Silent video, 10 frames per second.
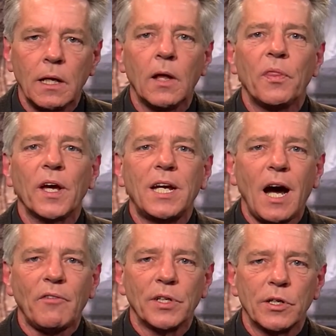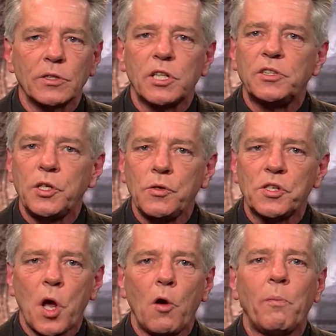the governor to do
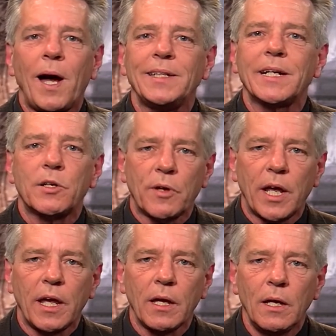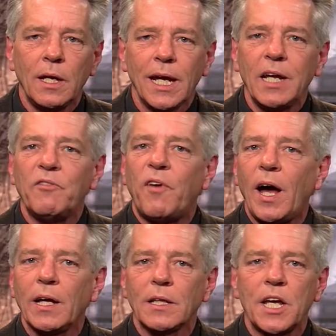so by decree, in
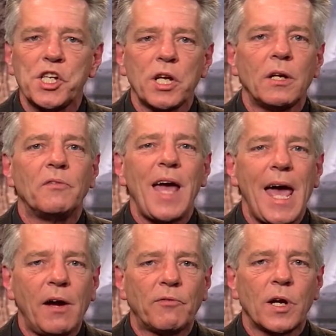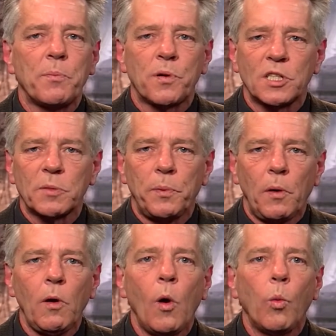violation of every
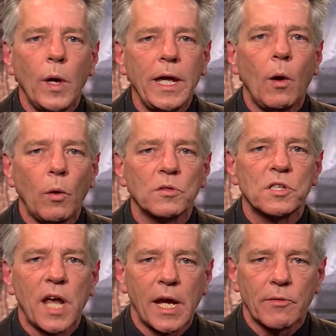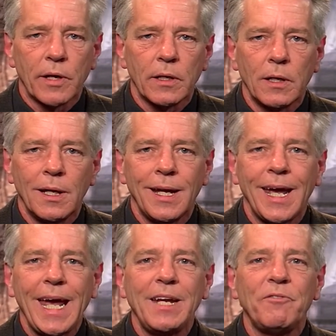principle we hold sacred.
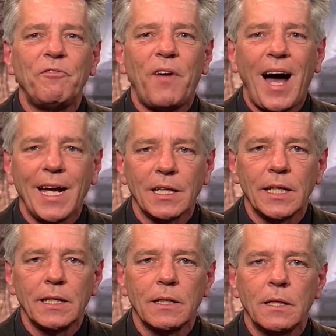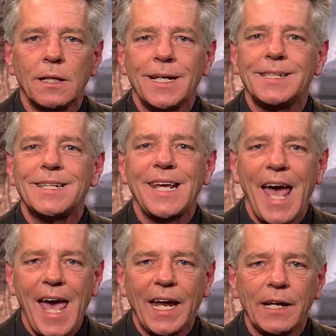Inviolate is the
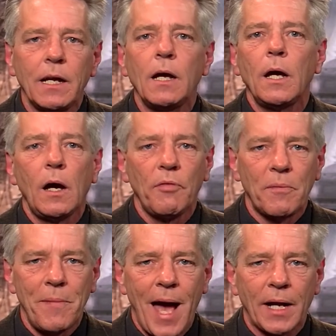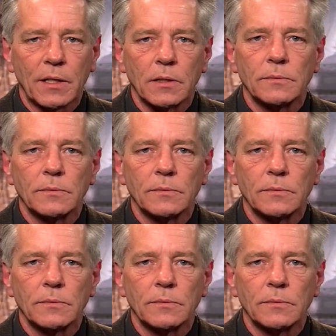end of the matter.